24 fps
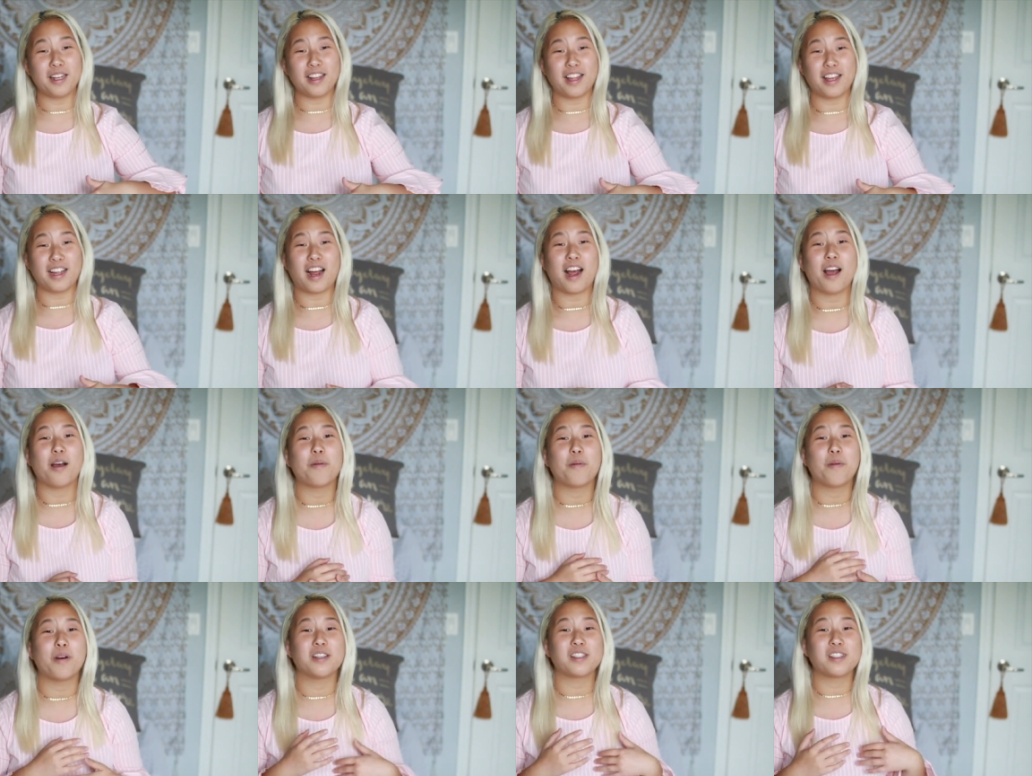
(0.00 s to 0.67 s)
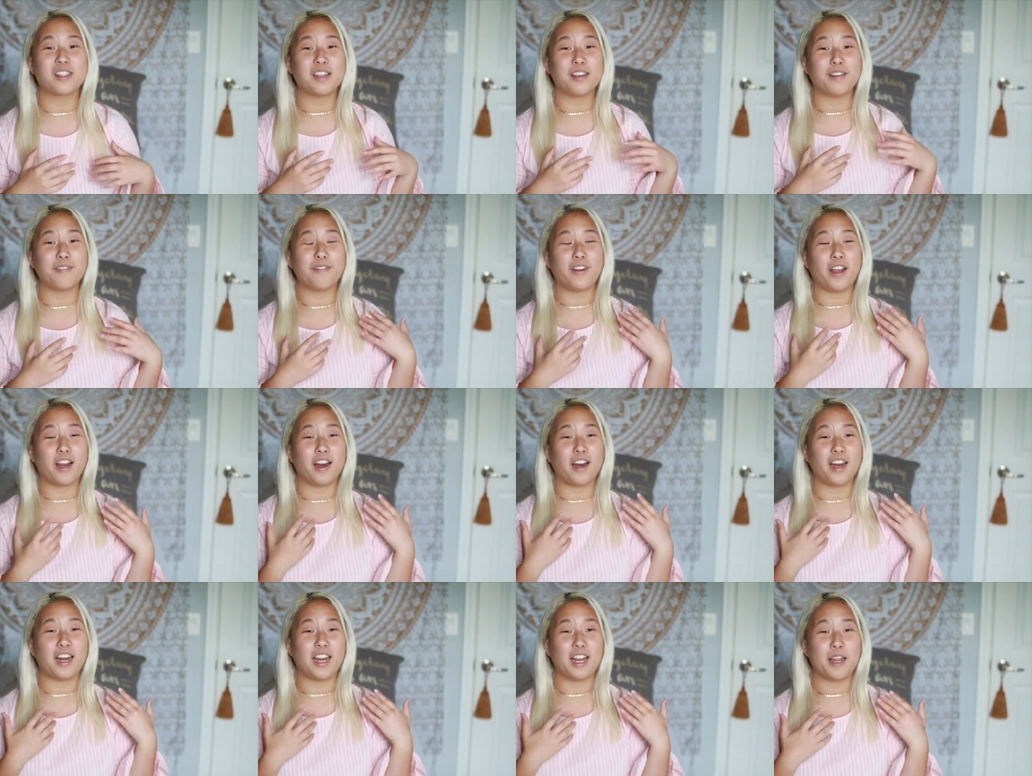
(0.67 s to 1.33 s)
Like I wasn't
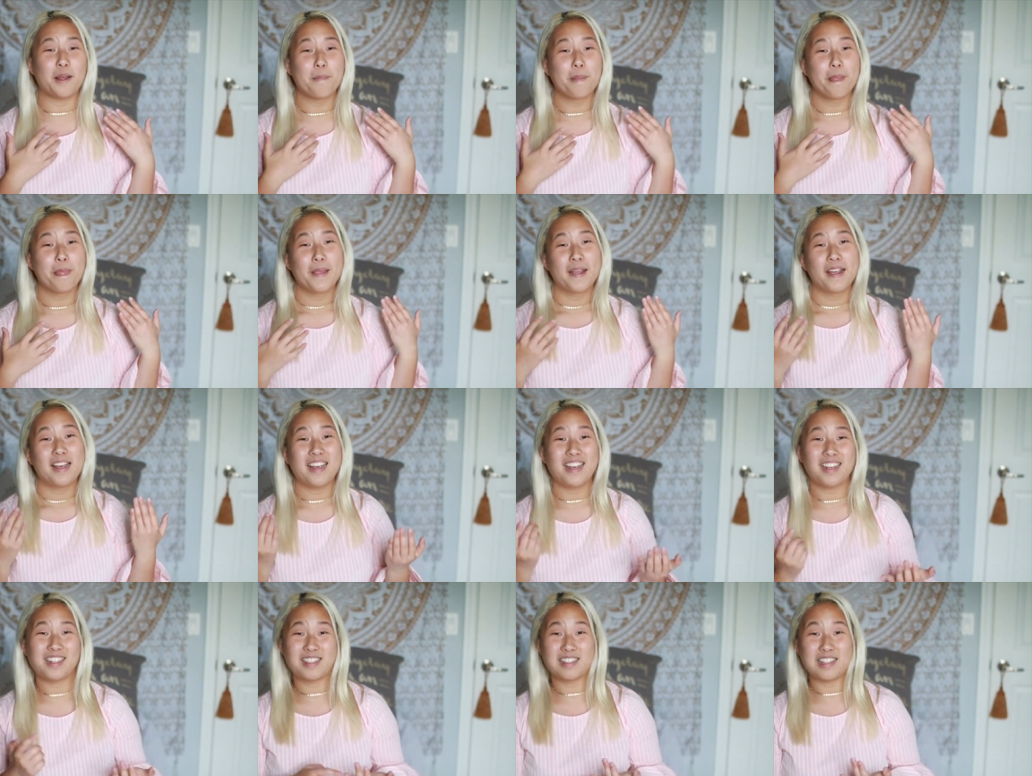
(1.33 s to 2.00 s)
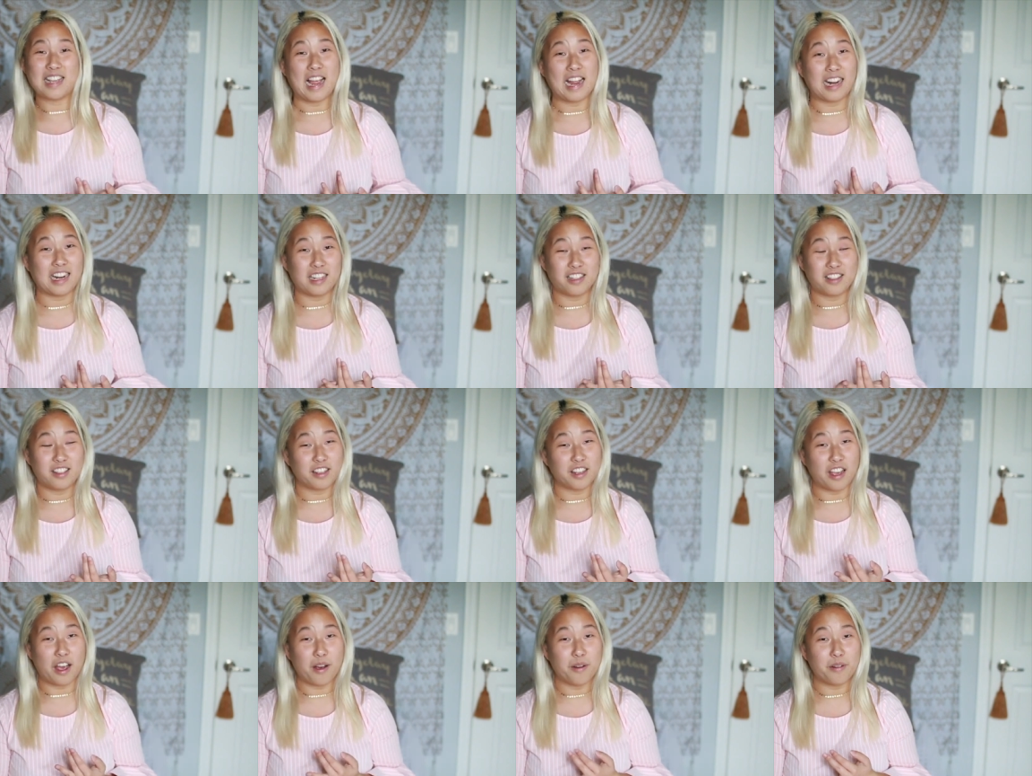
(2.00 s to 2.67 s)
very excited
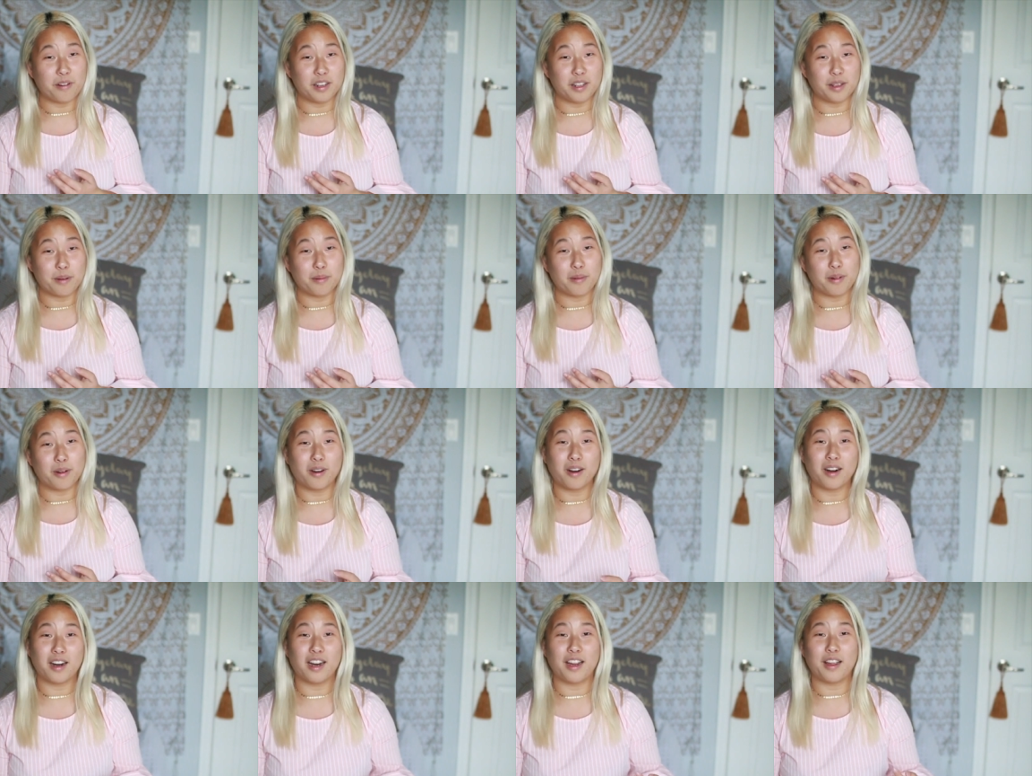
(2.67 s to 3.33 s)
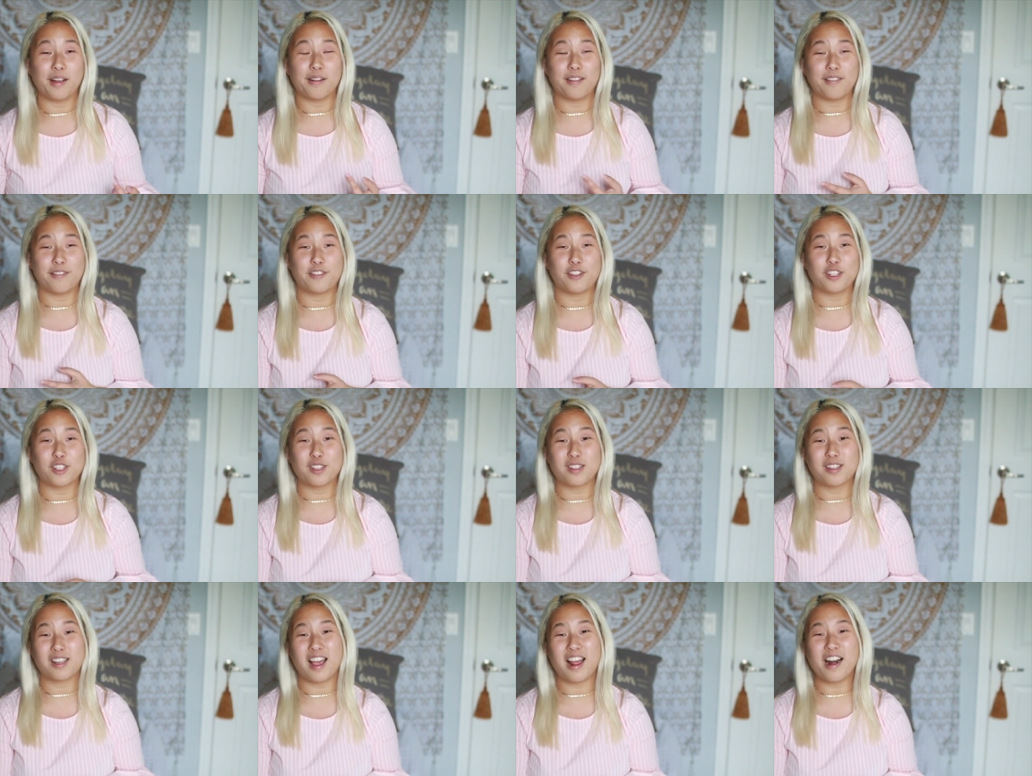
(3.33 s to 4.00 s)
to go anymore. It
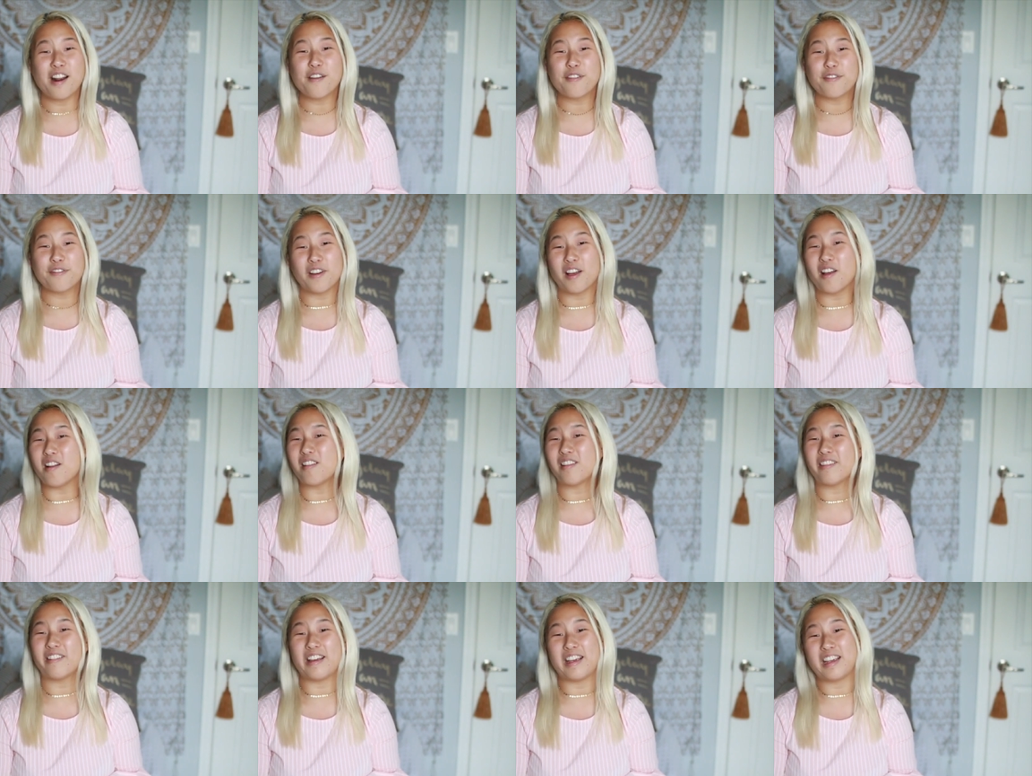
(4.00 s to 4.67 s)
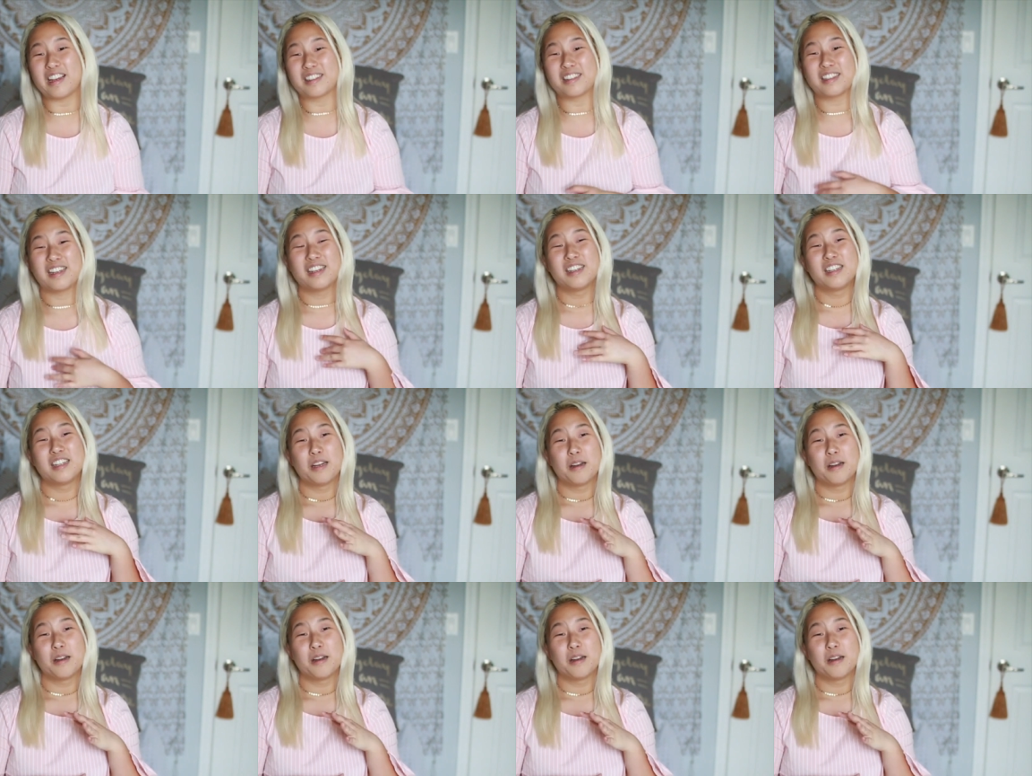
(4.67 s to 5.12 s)
just kind of felt like